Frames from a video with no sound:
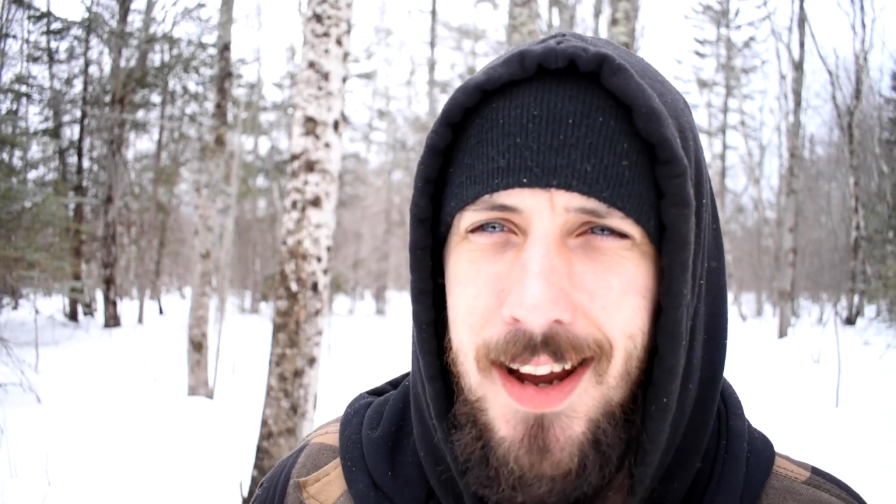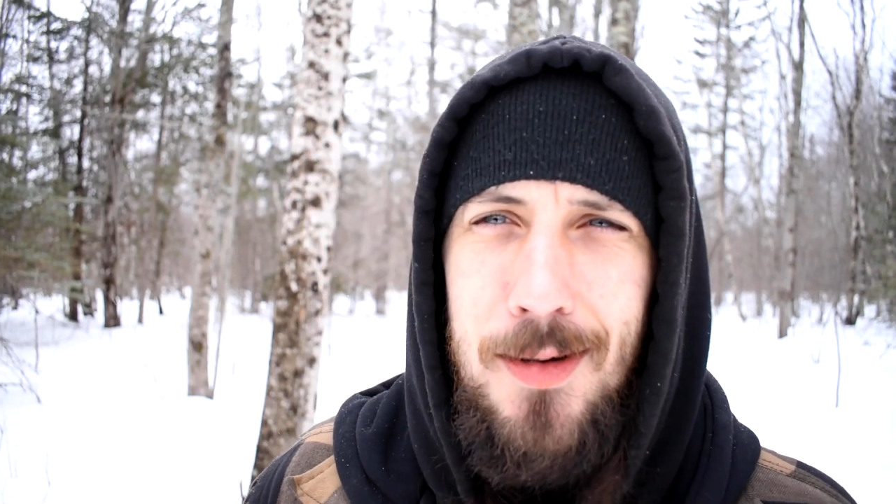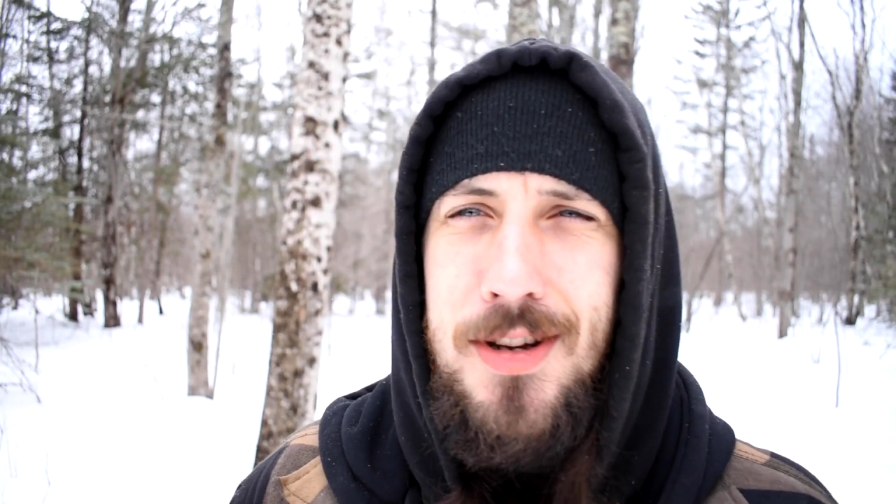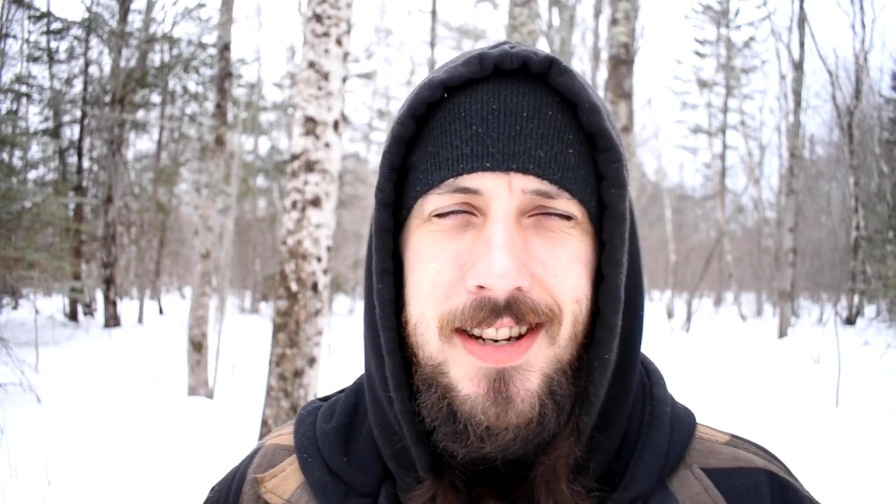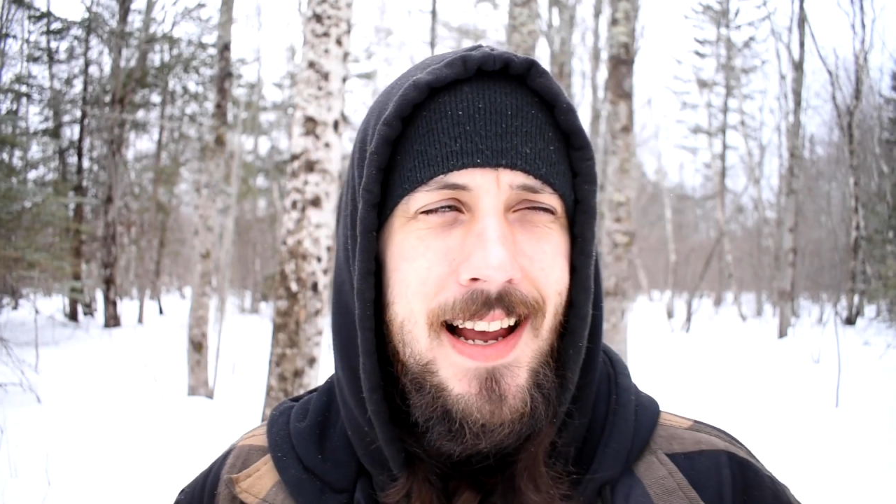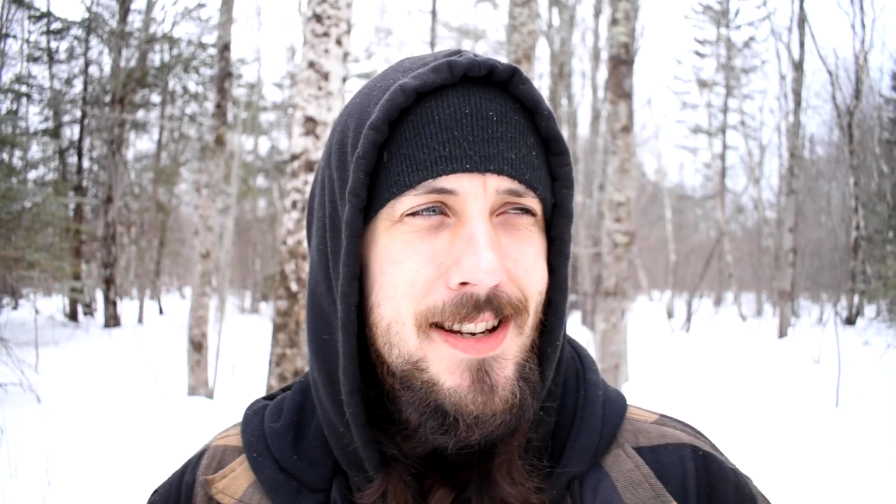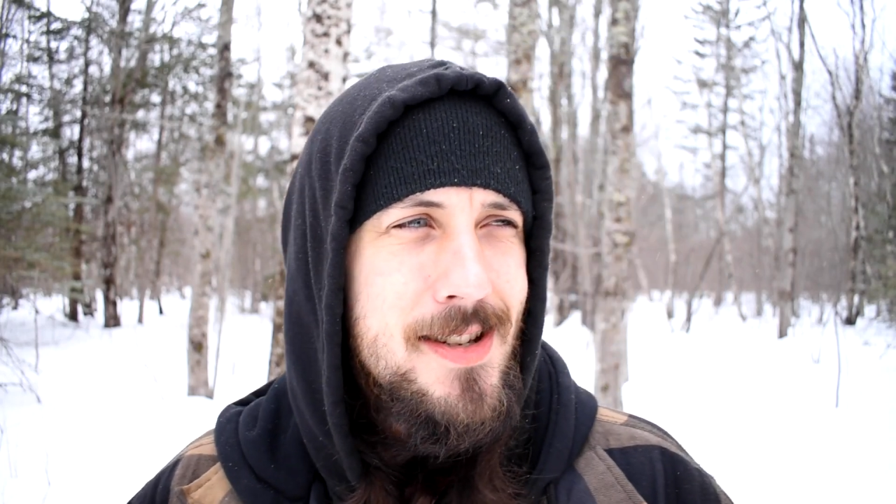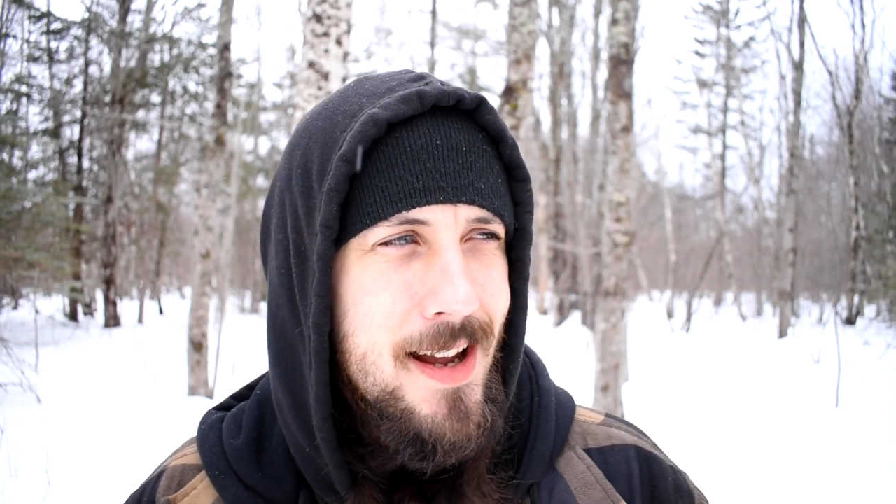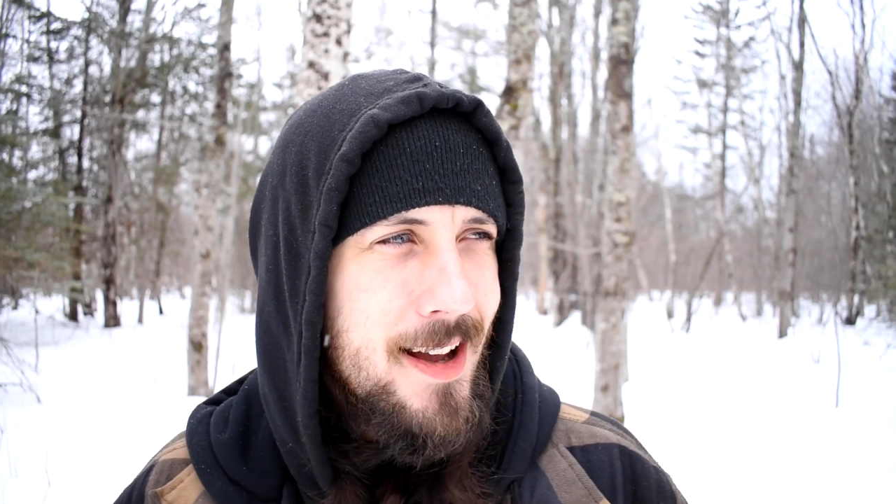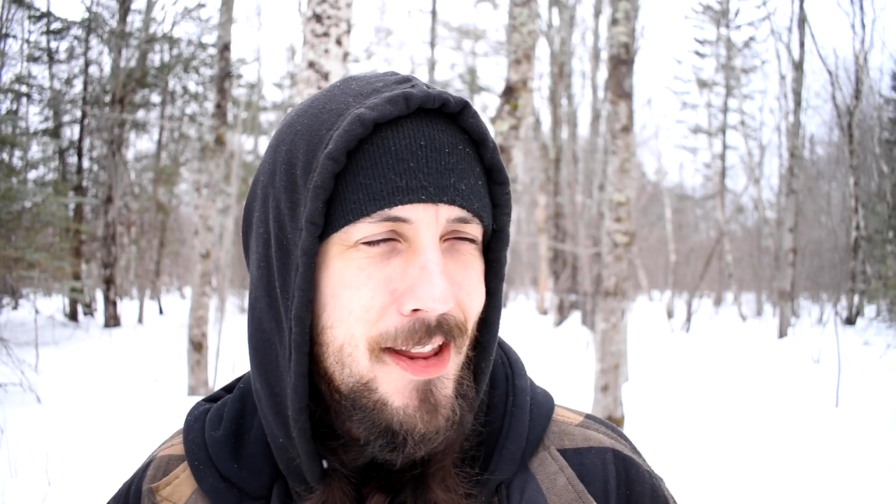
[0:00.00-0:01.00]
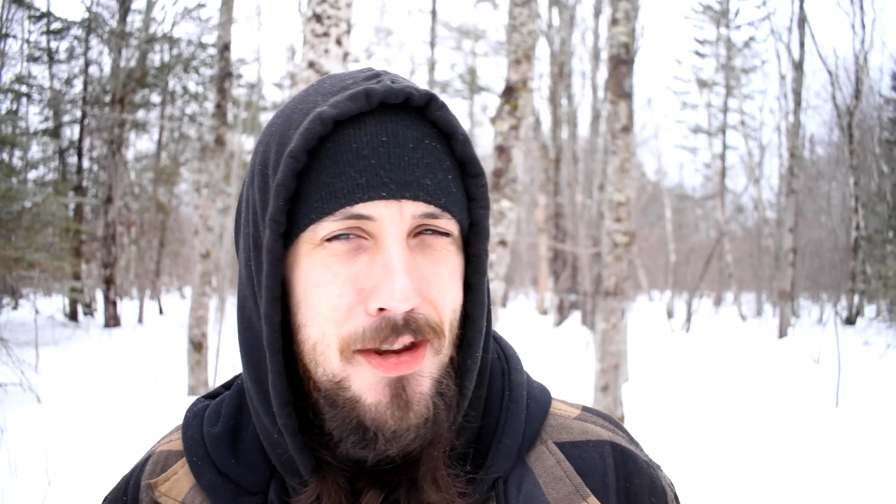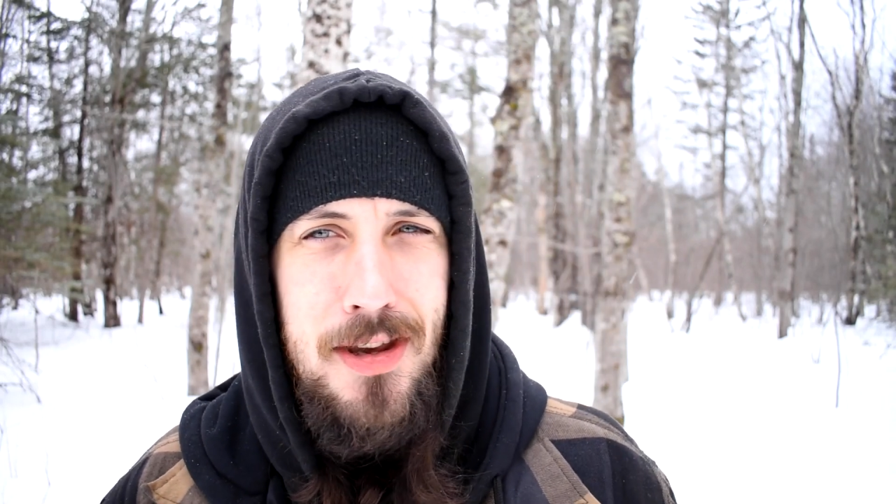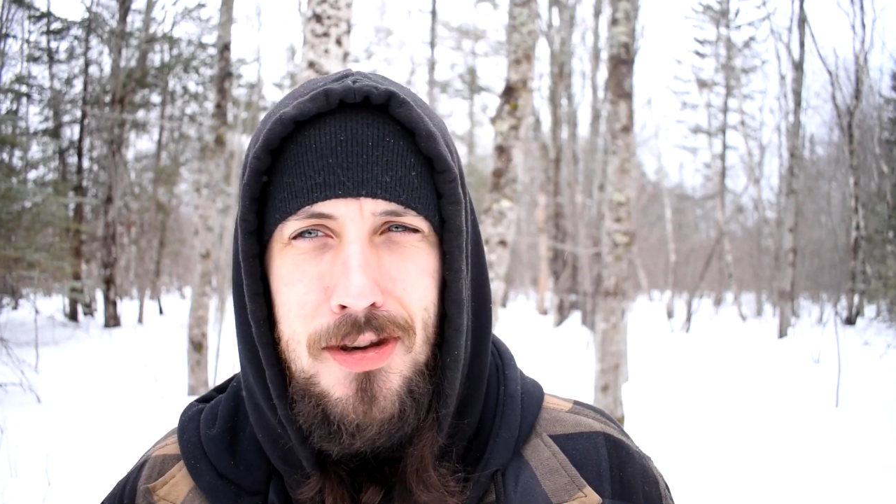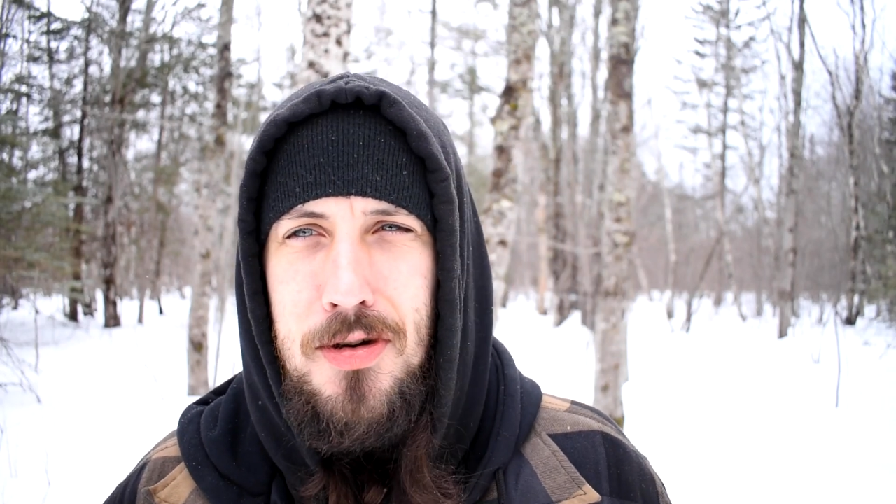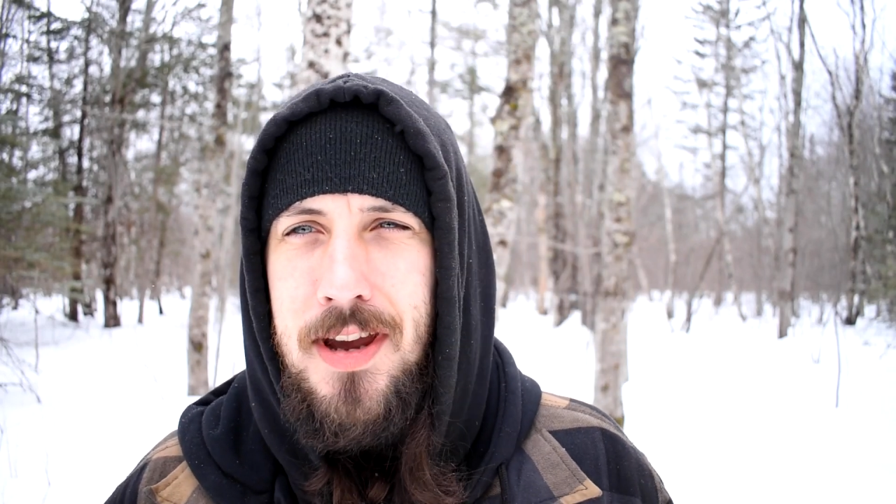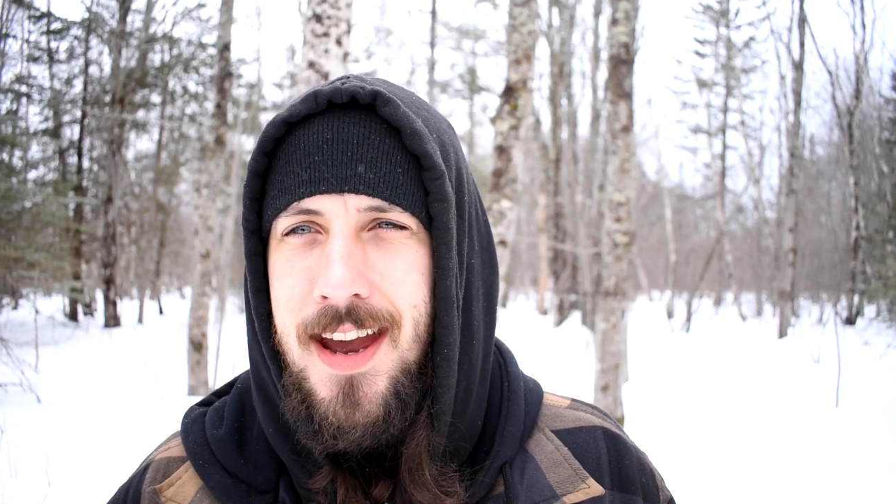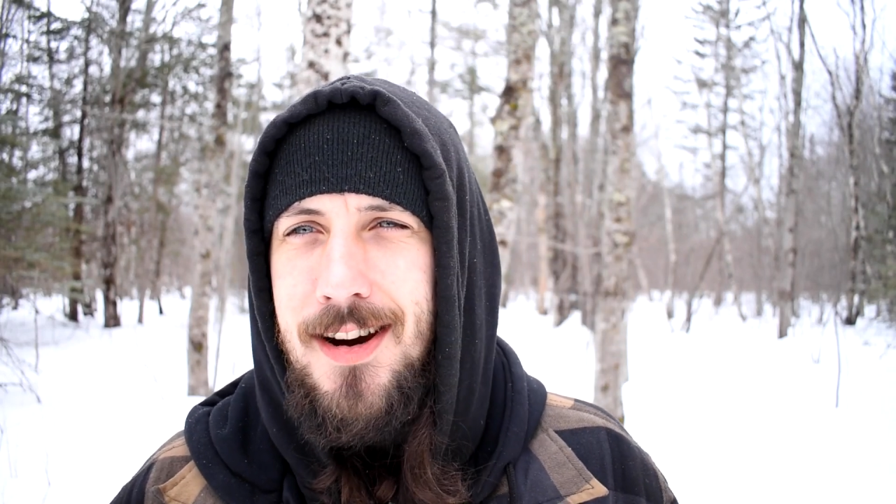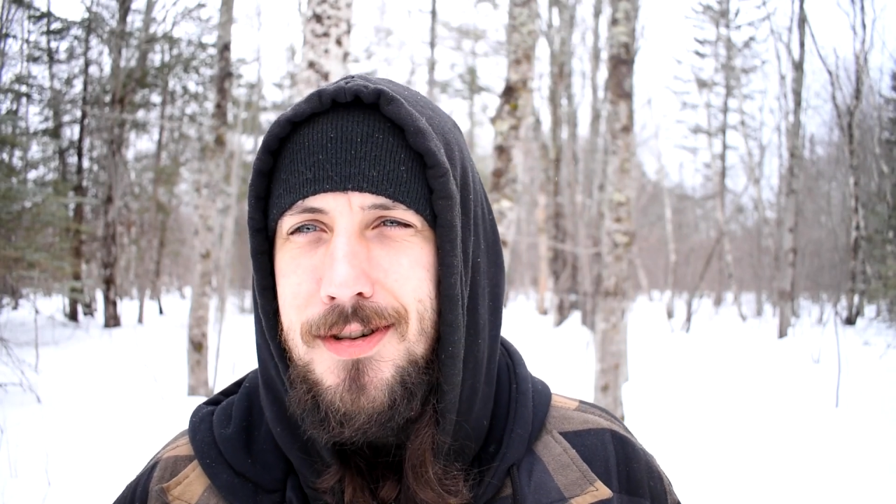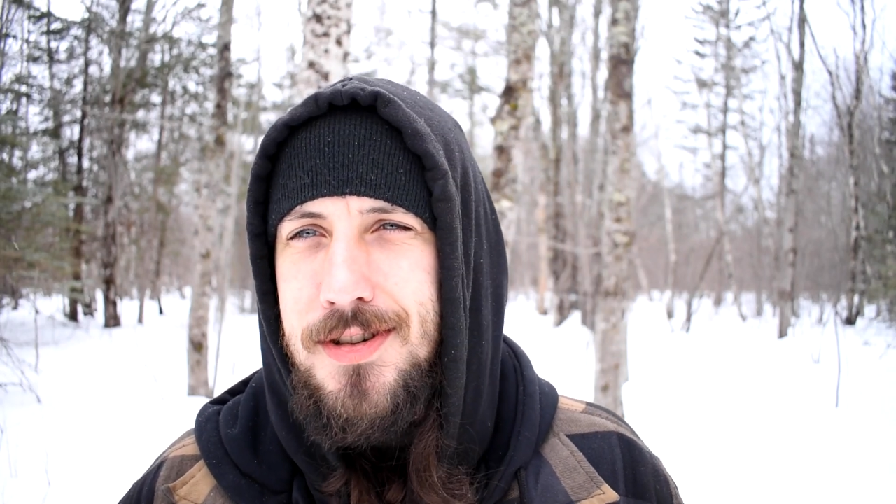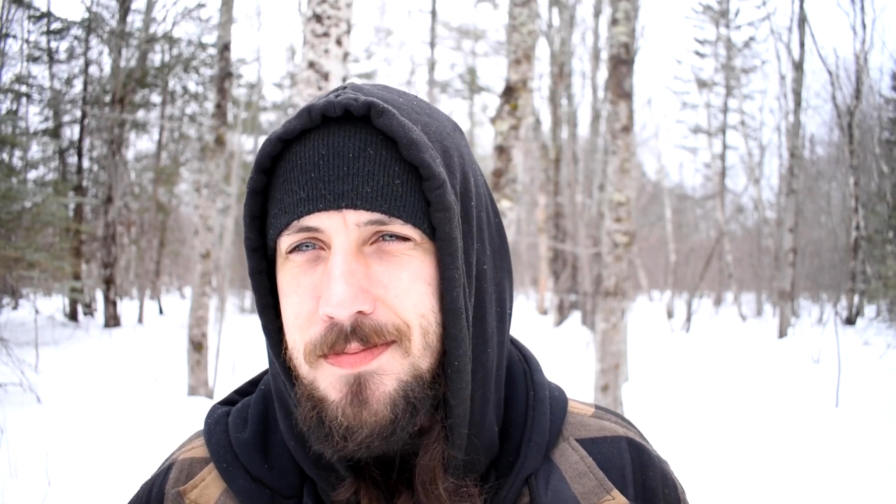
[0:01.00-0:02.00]
the
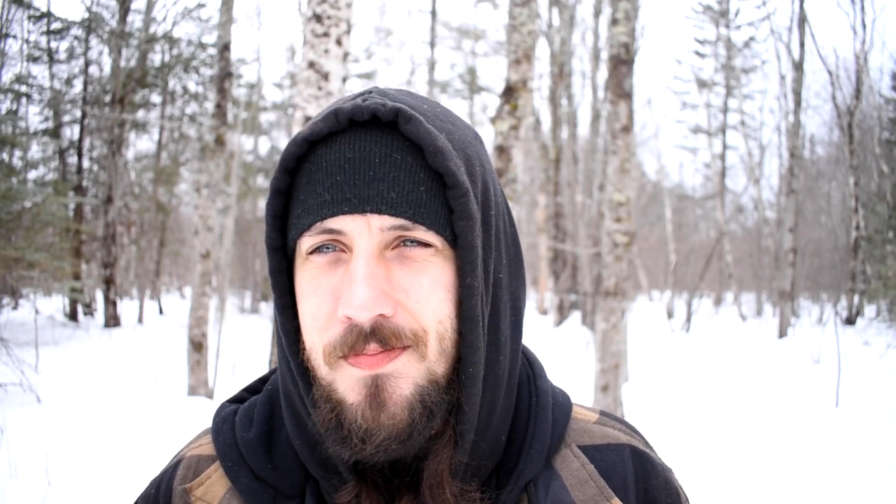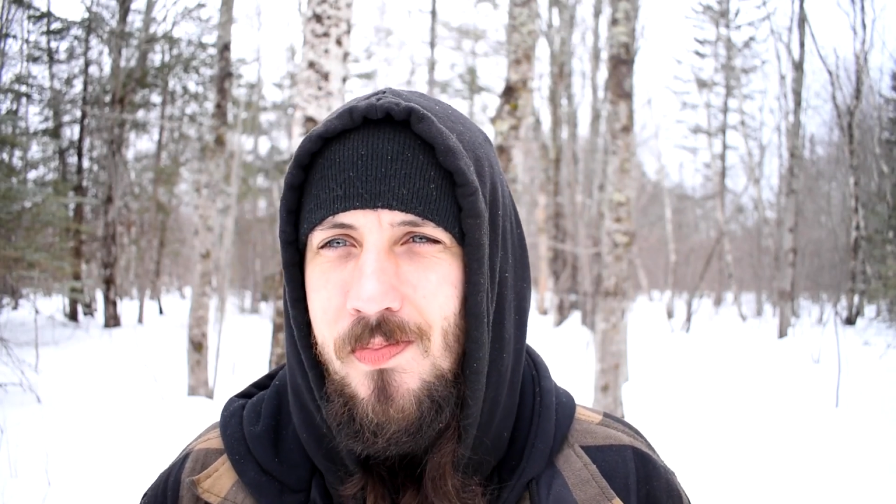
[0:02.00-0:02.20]
UKers